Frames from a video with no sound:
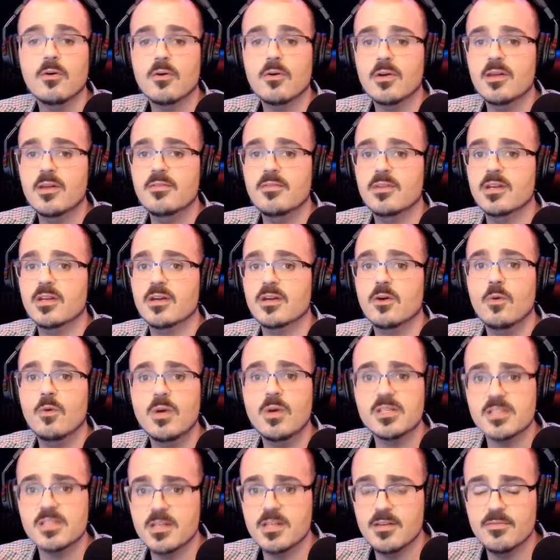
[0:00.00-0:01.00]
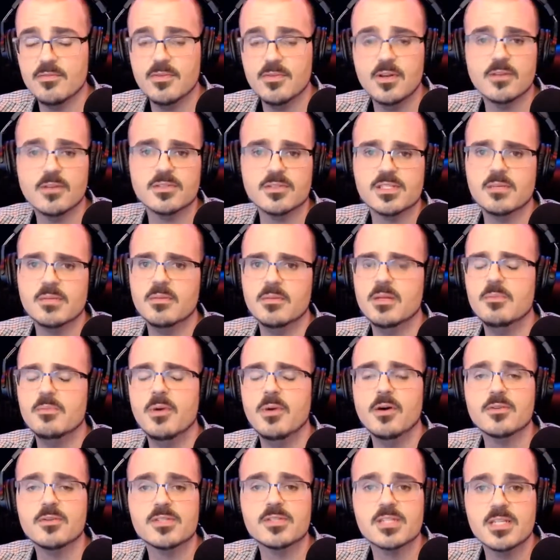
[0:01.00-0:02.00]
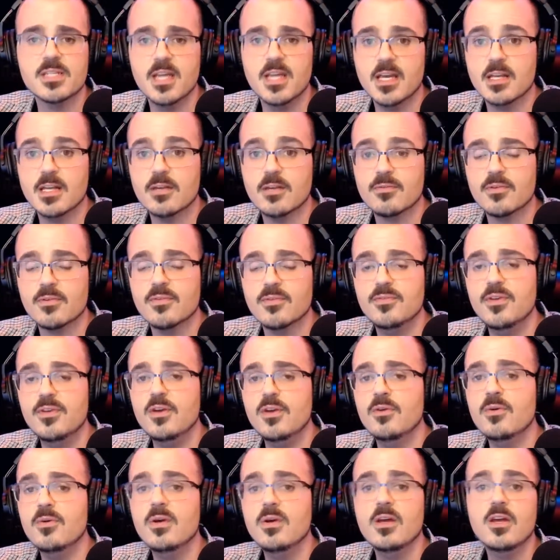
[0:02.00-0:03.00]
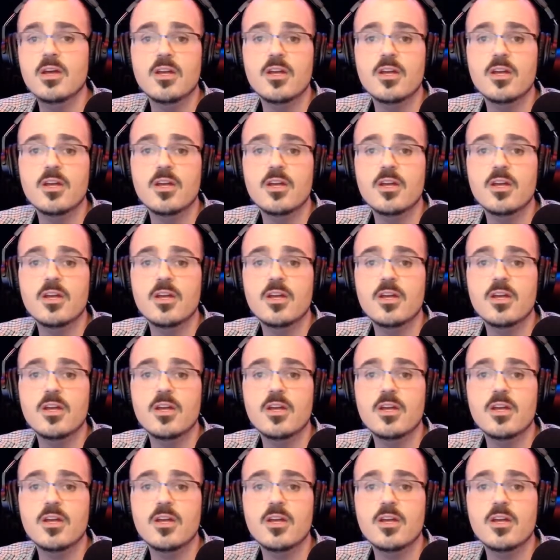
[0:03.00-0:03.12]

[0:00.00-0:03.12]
even inquisitive. You know, somebody posts a negative review,